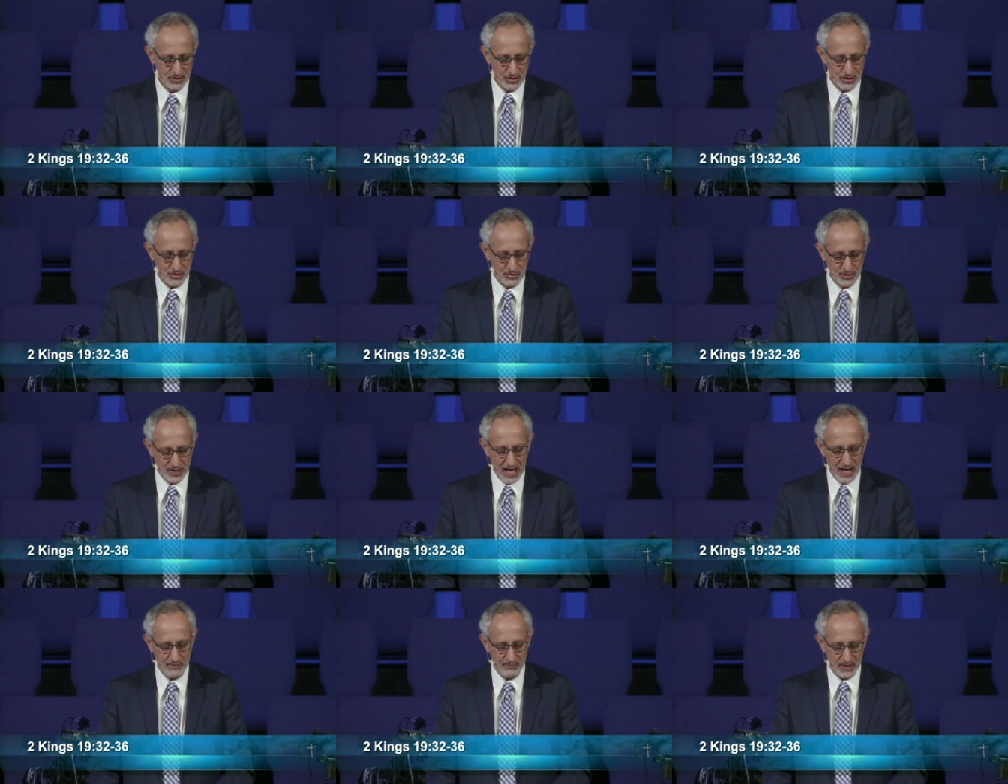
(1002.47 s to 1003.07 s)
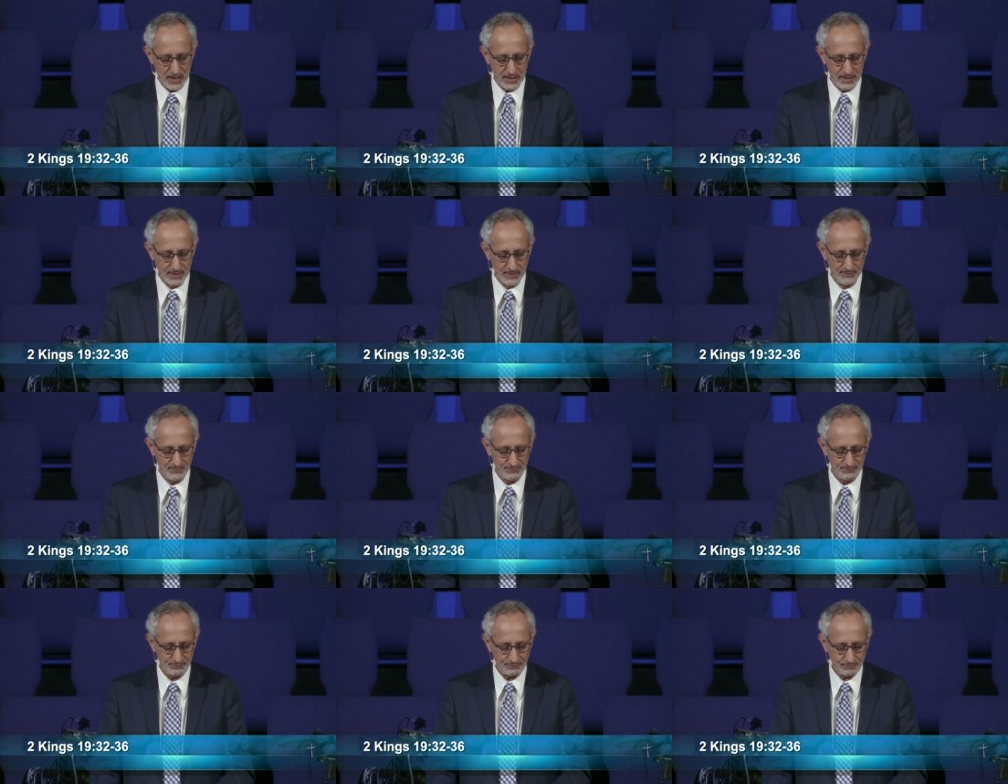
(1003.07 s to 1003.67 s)
to save it
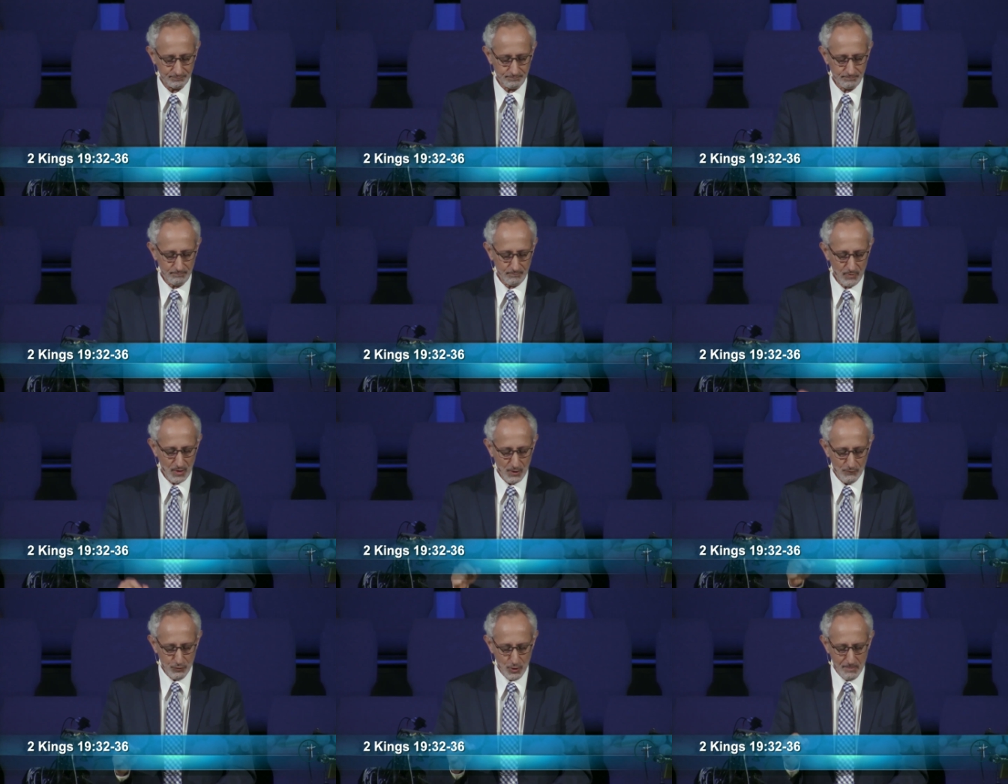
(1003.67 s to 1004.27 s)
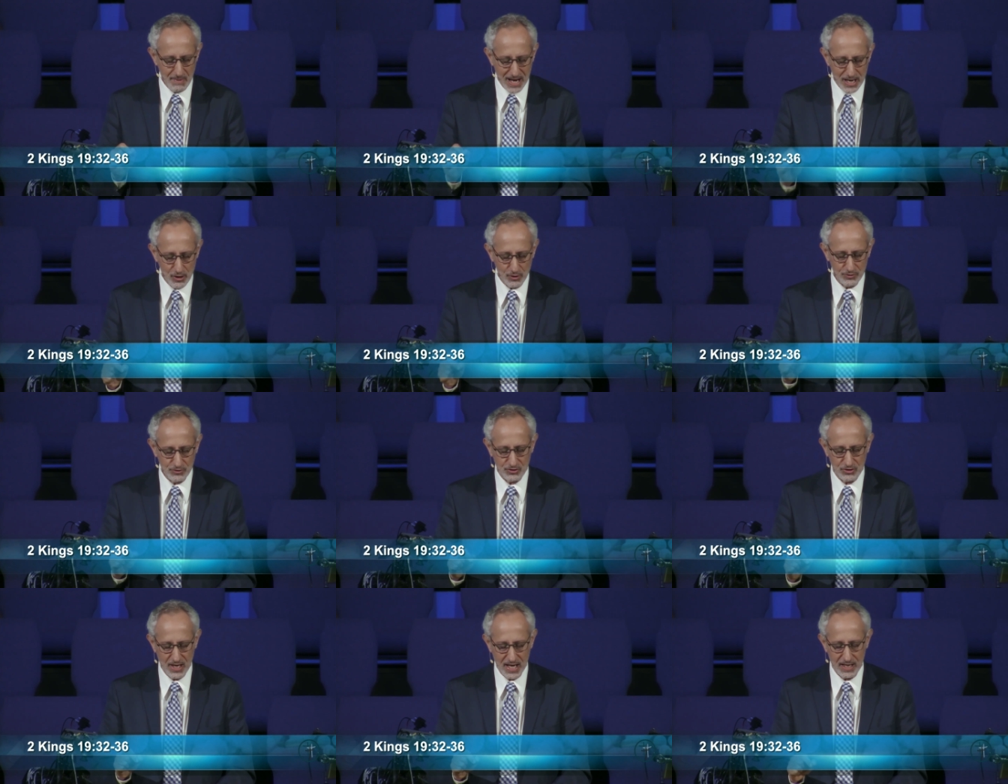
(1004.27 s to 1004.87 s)
for my
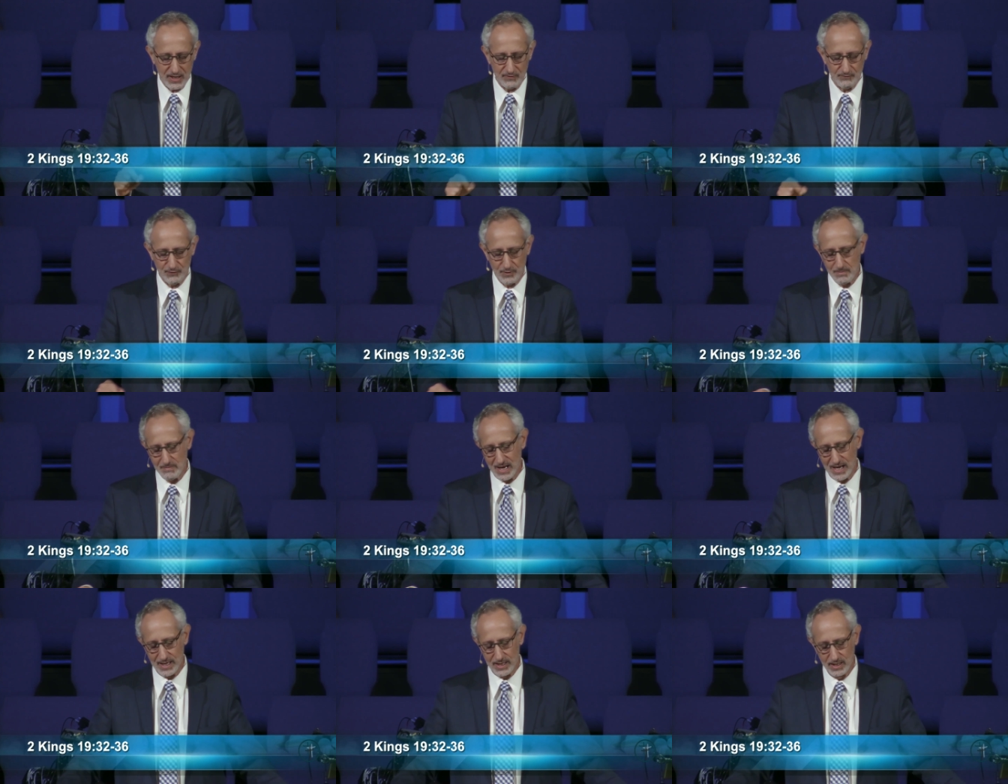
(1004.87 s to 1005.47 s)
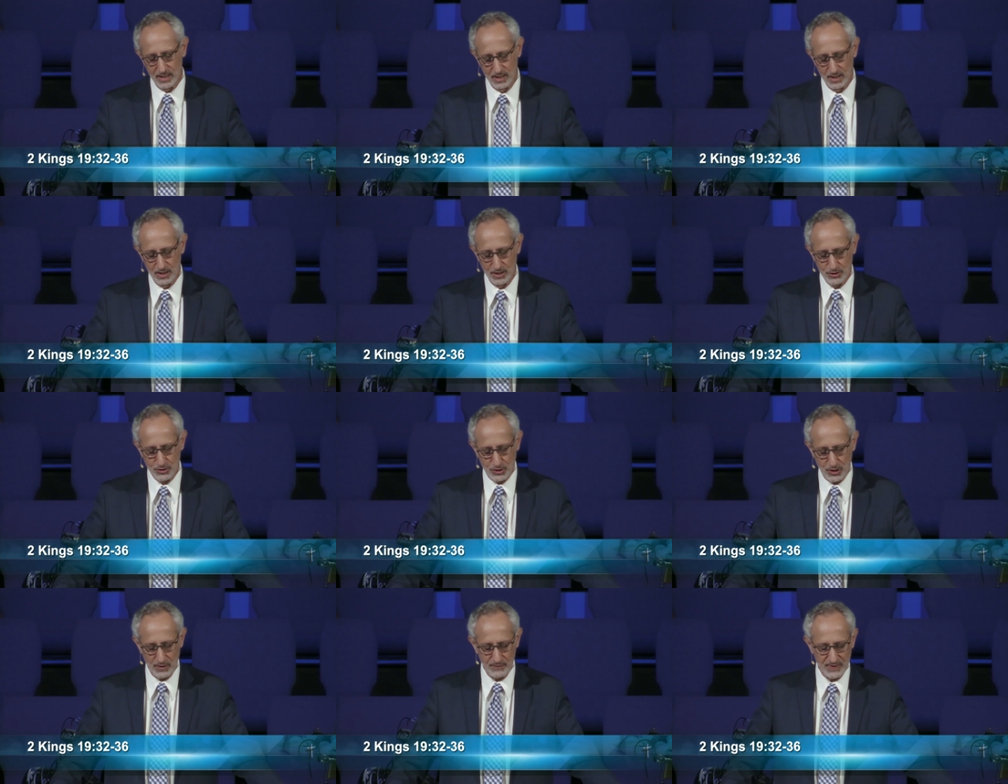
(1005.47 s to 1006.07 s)
own sake and for my
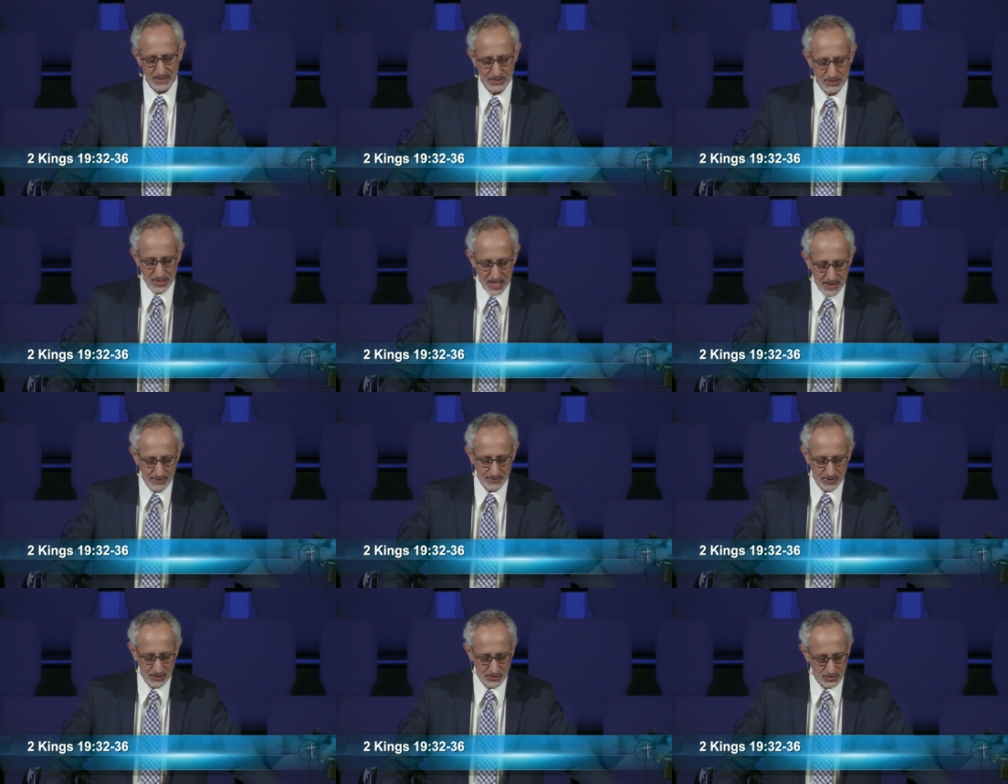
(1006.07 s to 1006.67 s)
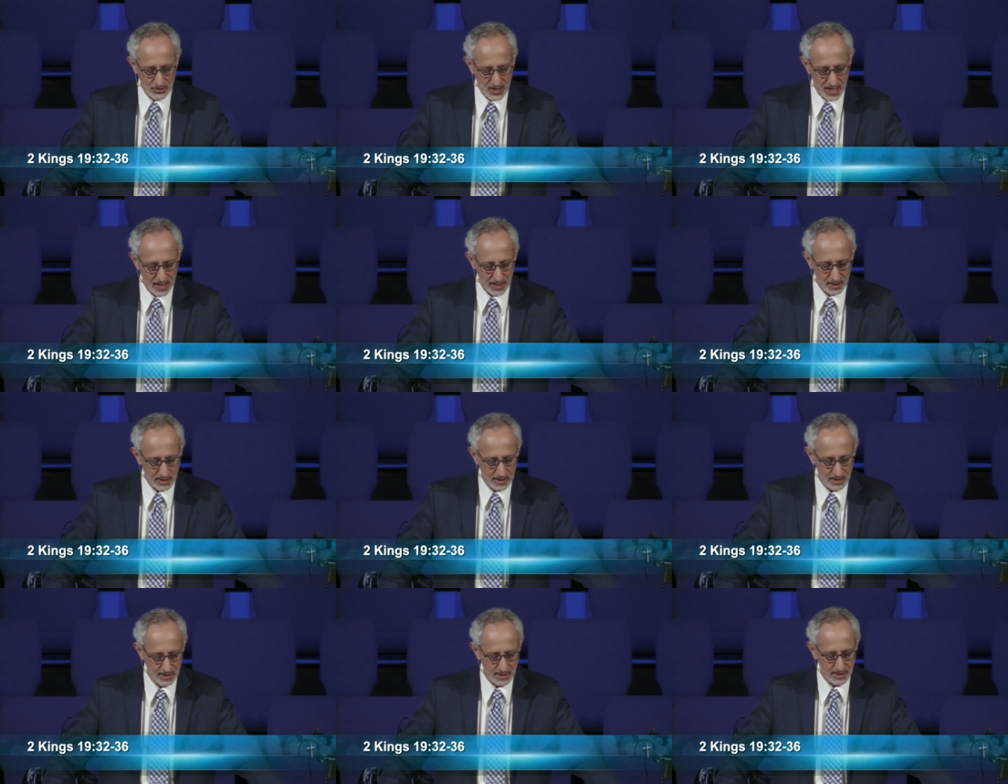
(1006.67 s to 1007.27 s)
servant David's
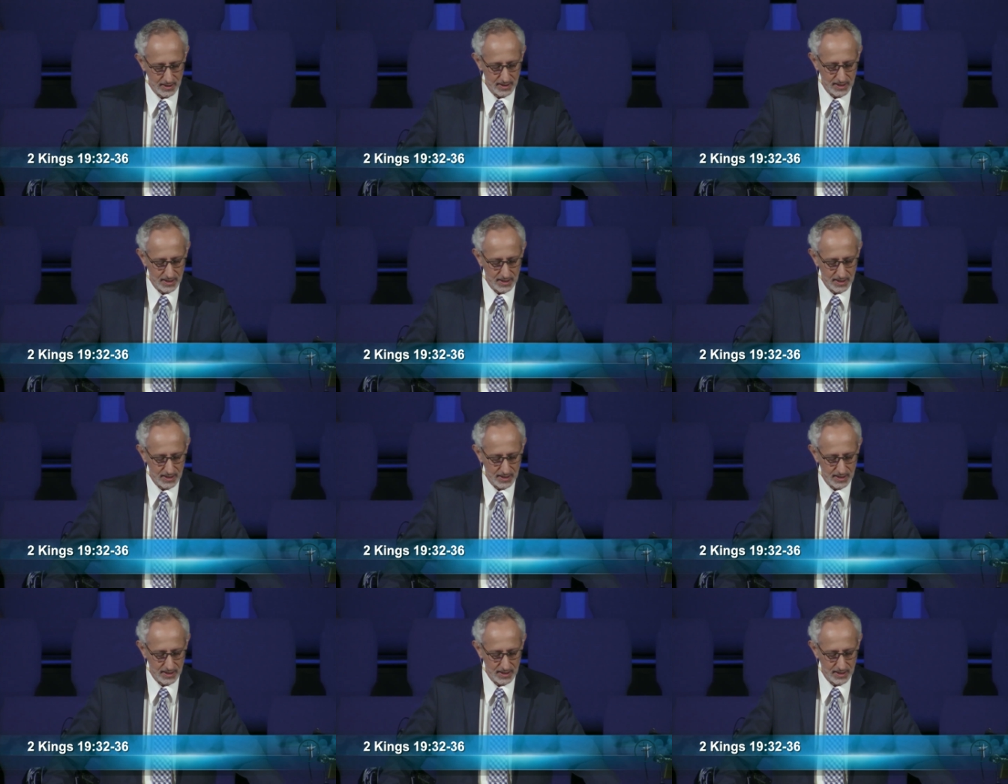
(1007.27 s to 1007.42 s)
sake.